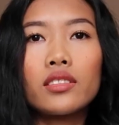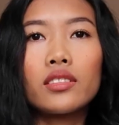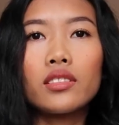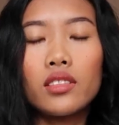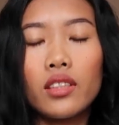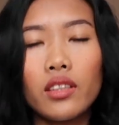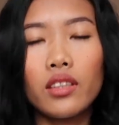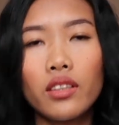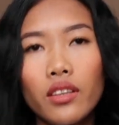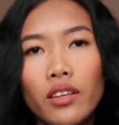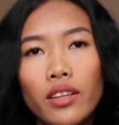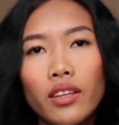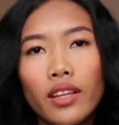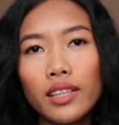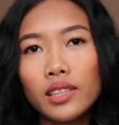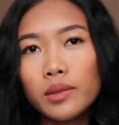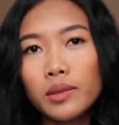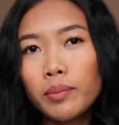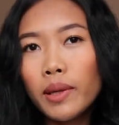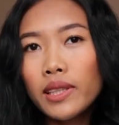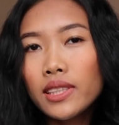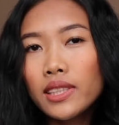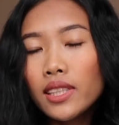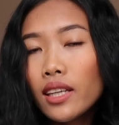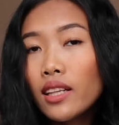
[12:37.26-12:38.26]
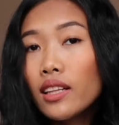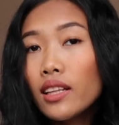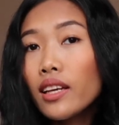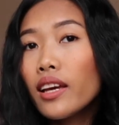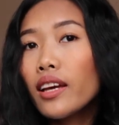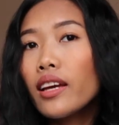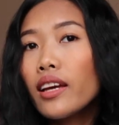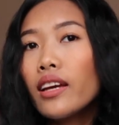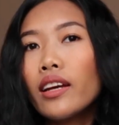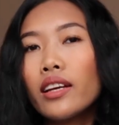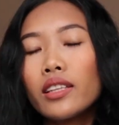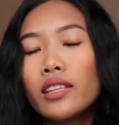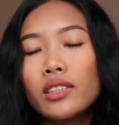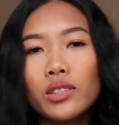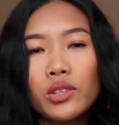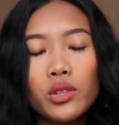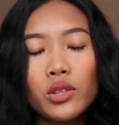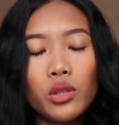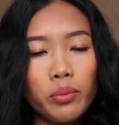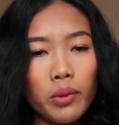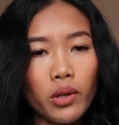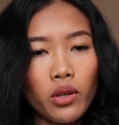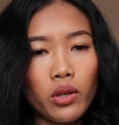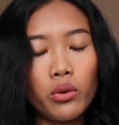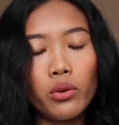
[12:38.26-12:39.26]
So that's basically it, a
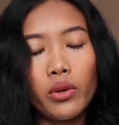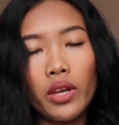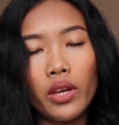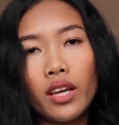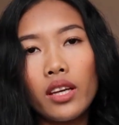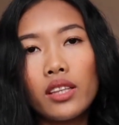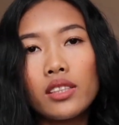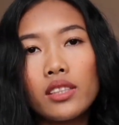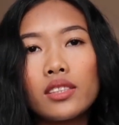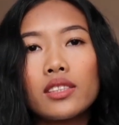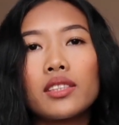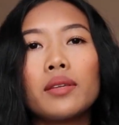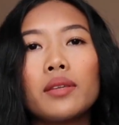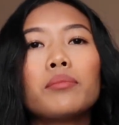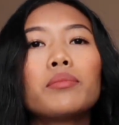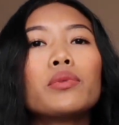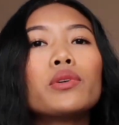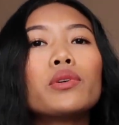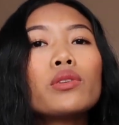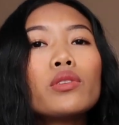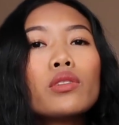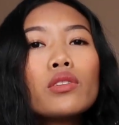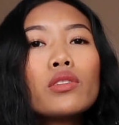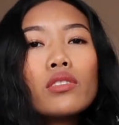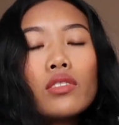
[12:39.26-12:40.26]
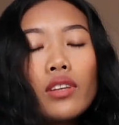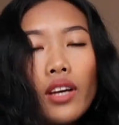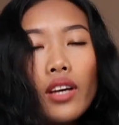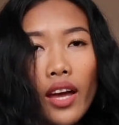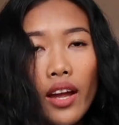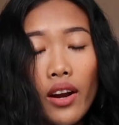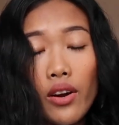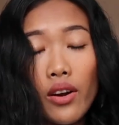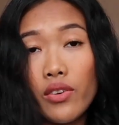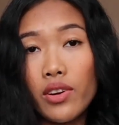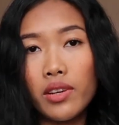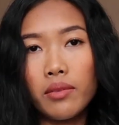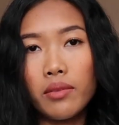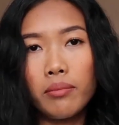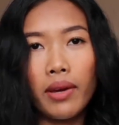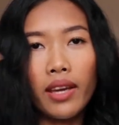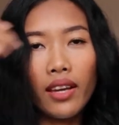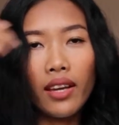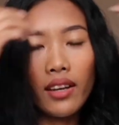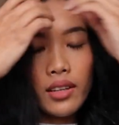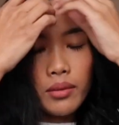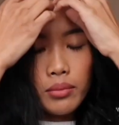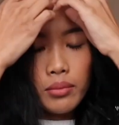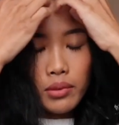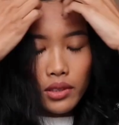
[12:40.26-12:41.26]
super quick and simple hair and
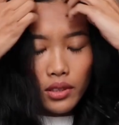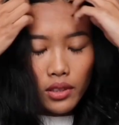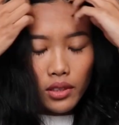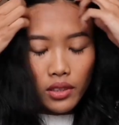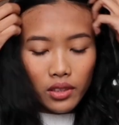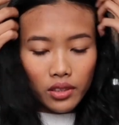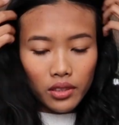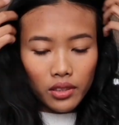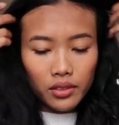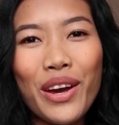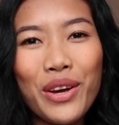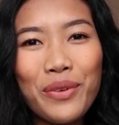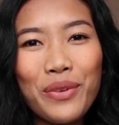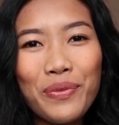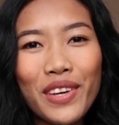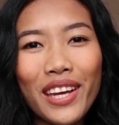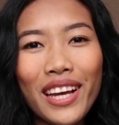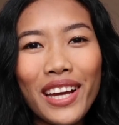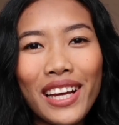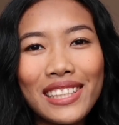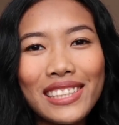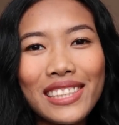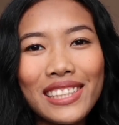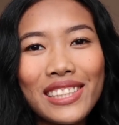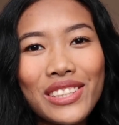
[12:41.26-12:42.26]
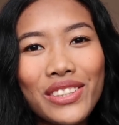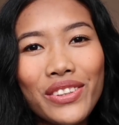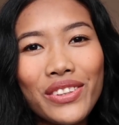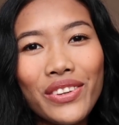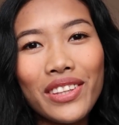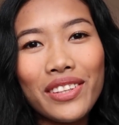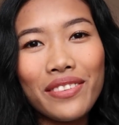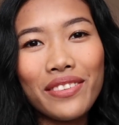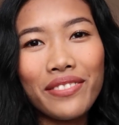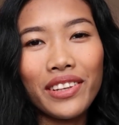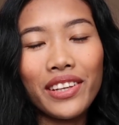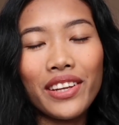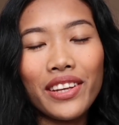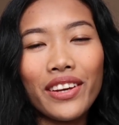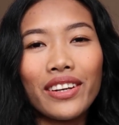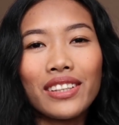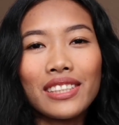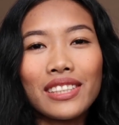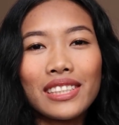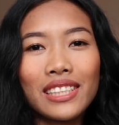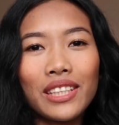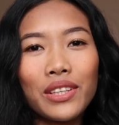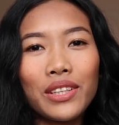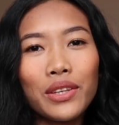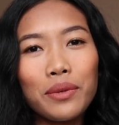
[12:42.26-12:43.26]
makeup look. I hope you guys enjoyed the video. I'll
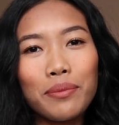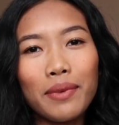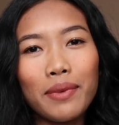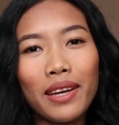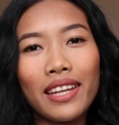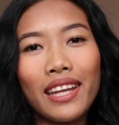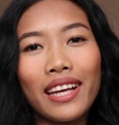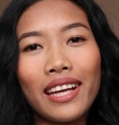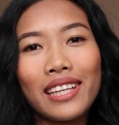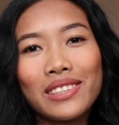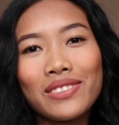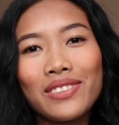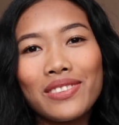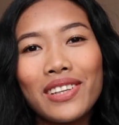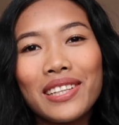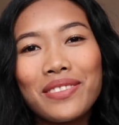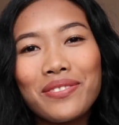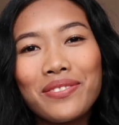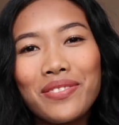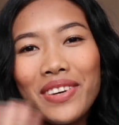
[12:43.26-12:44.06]
see you in my next one.